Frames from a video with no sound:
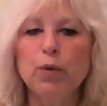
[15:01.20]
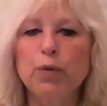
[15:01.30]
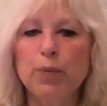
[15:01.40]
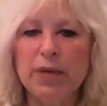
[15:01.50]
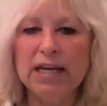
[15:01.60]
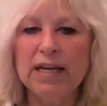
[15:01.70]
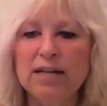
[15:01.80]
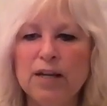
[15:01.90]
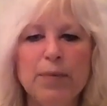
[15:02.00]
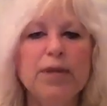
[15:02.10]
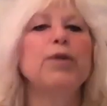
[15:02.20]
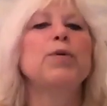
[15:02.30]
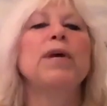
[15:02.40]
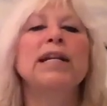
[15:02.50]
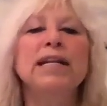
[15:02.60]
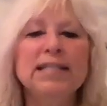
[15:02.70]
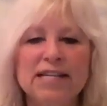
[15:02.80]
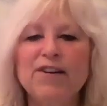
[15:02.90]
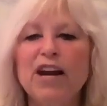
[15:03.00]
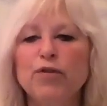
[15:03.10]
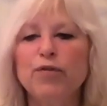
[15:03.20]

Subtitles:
would be Nibiru, and it's great